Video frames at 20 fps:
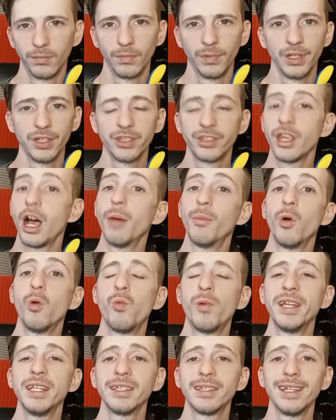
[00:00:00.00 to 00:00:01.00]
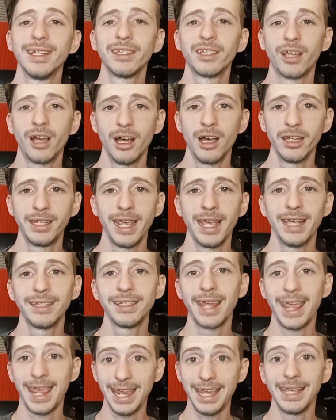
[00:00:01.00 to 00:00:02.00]
Sobble wins this contest
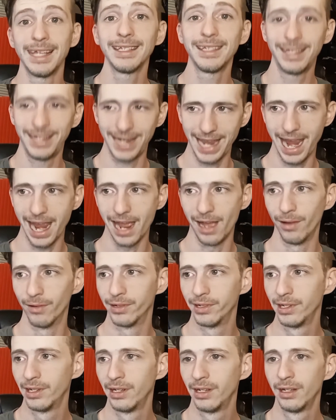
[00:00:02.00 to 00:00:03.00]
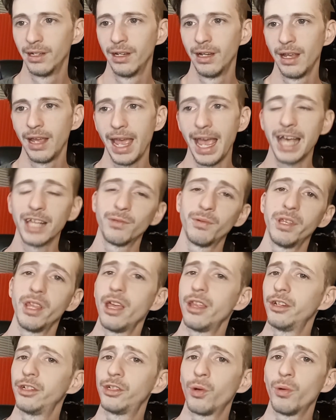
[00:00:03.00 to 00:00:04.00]
hands down. As with
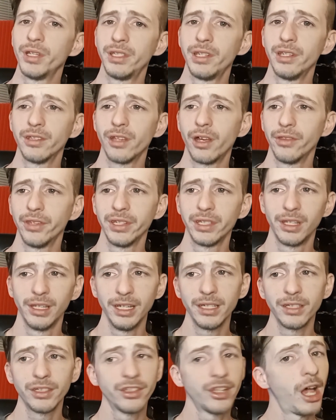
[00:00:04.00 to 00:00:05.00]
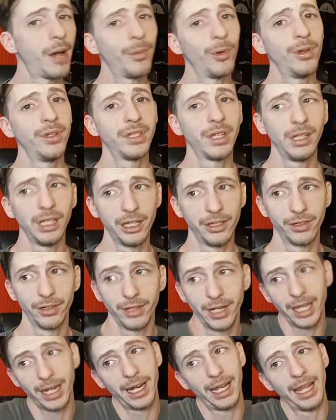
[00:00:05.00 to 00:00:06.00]
other choices on this list, Sobble is a lizard,
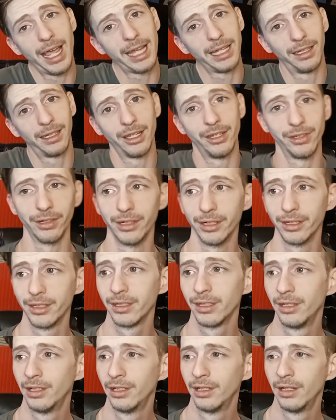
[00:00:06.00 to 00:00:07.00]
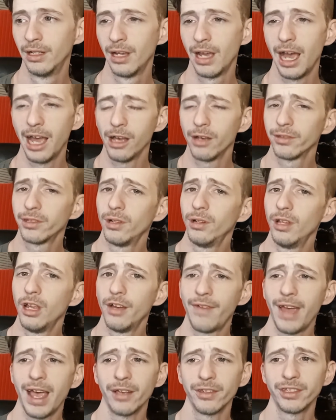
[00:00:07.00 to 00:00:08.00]
and I like lizards. I also love
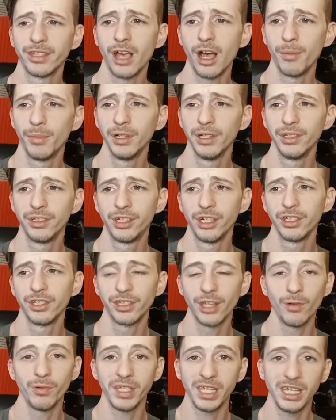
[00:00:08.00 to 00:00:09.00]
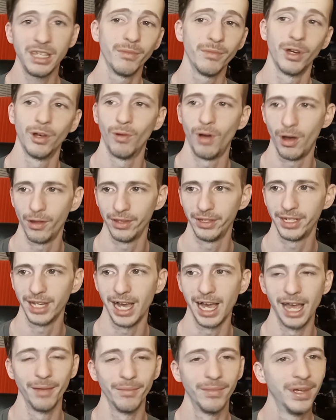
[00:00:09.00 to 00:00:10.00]
how Sobble is just so emo all the
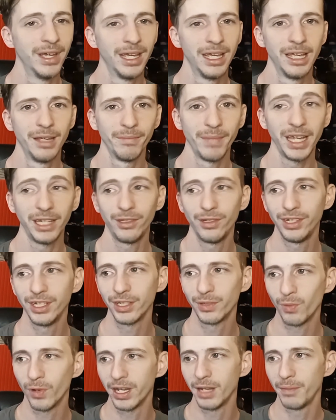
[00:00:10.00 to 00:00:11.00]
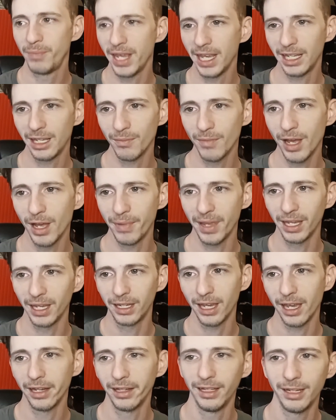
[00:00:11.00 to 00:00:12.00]
time. Makes you just want to pick him up and
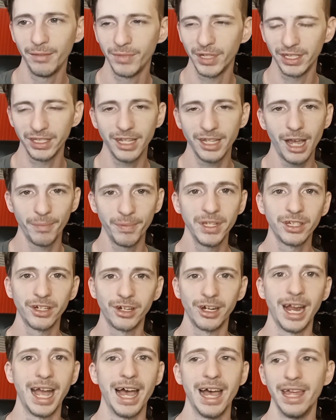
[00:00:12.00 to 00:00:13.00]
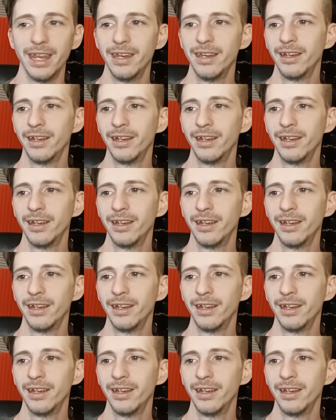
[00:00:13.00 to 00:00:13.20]
cuddle him to stop his crying.